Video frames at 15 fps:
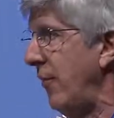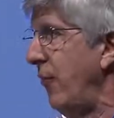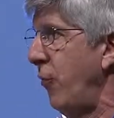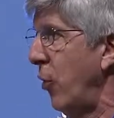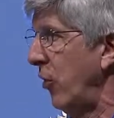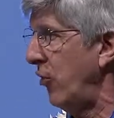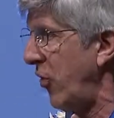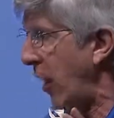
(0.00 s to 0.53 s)

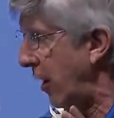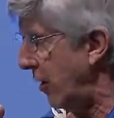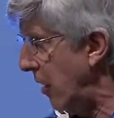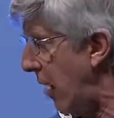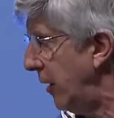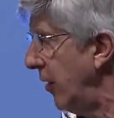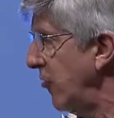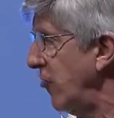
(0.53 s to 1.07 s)
for
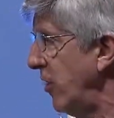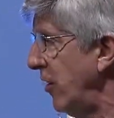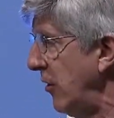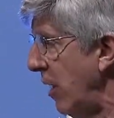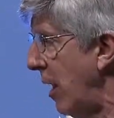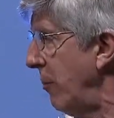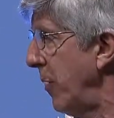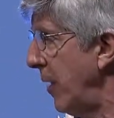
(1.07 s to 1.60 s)

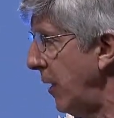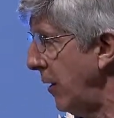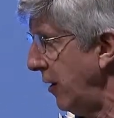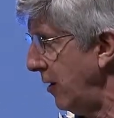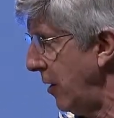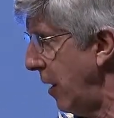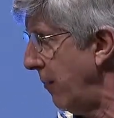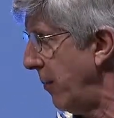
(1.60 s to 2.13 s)

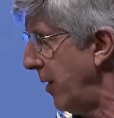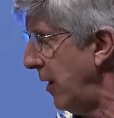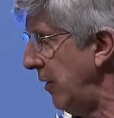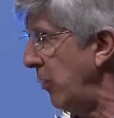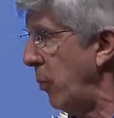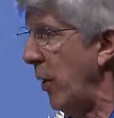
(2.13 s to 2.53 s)
technology-dominated companies